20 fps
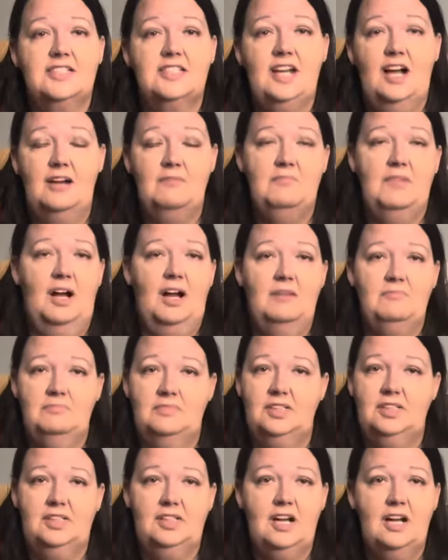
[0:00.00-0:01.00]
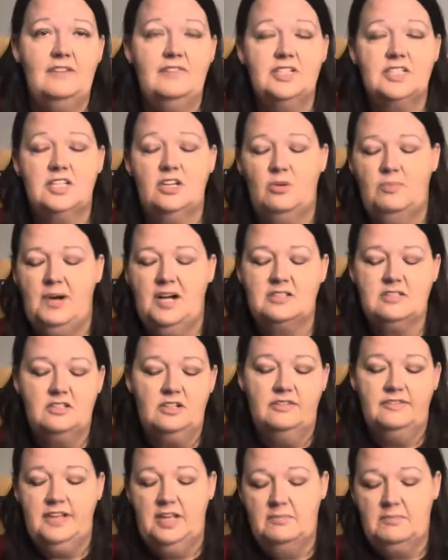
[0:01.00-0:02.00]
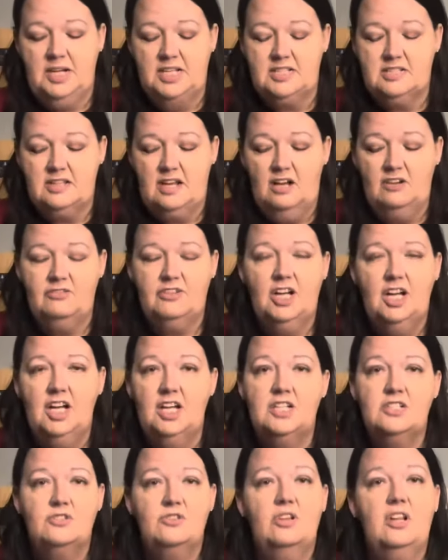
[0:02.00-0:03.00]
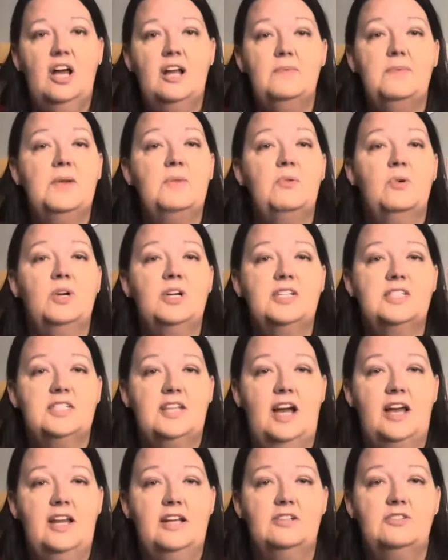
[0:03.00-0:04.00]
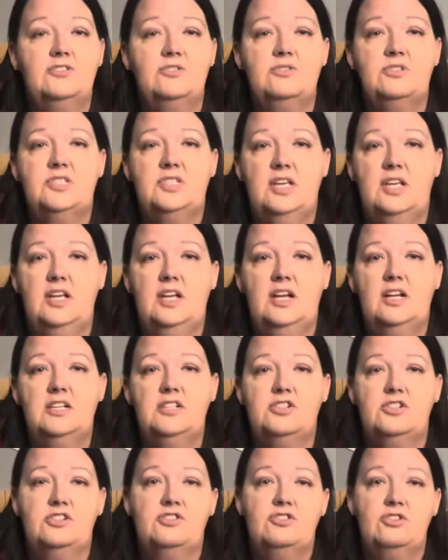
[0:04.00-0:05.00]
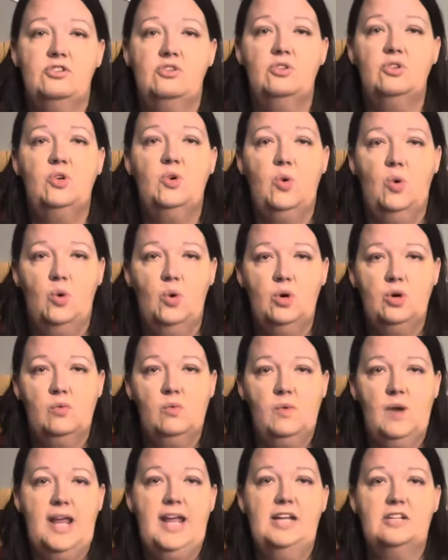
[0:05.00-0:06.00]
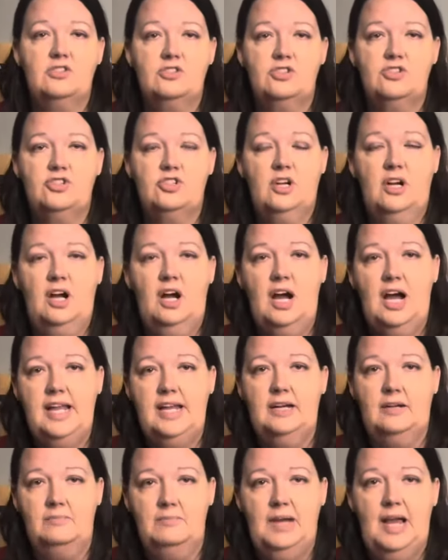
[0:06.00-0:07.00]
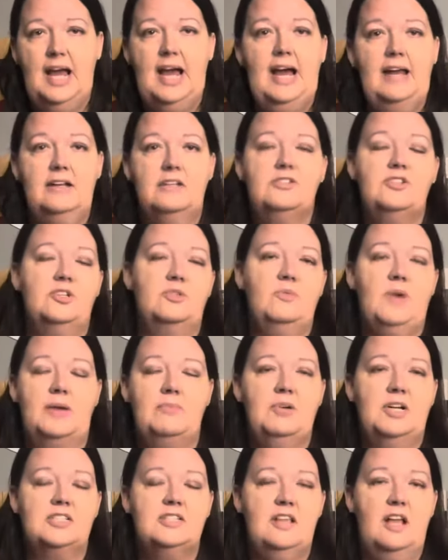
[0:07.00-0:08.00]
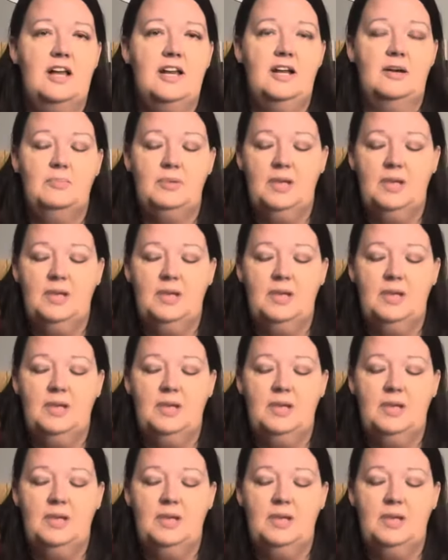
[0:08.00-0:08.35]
I'm kind of a single pot still fan myself. So a lot of people are excited to see an additional core range item added to the Redbreast lineup.